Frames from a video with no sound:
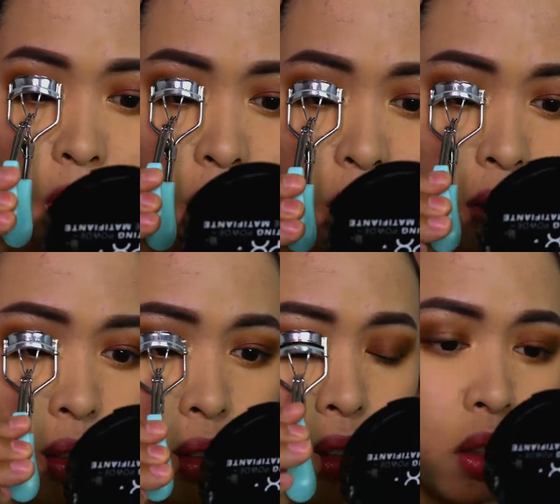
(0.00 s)
Curl
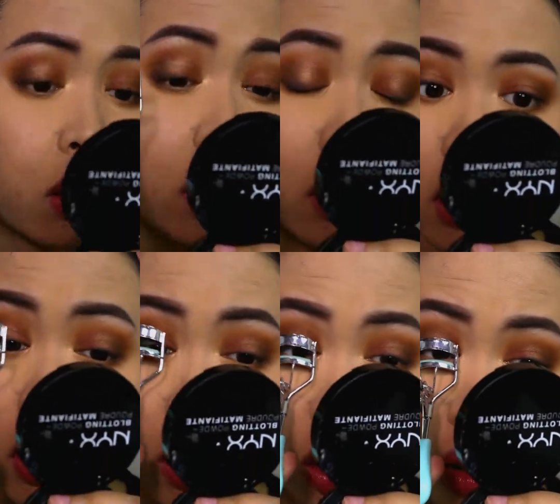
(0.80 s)
my lashes,
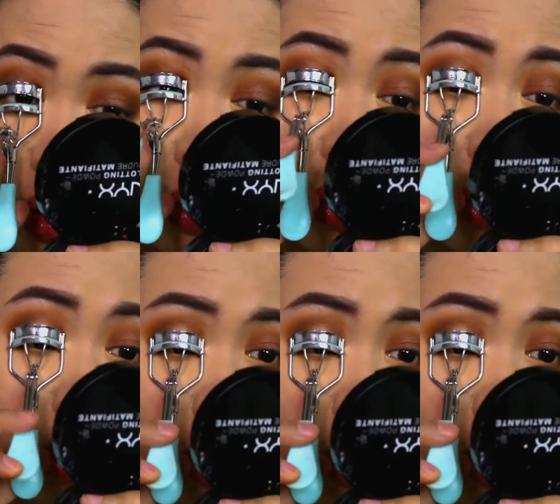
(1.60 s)
and then we use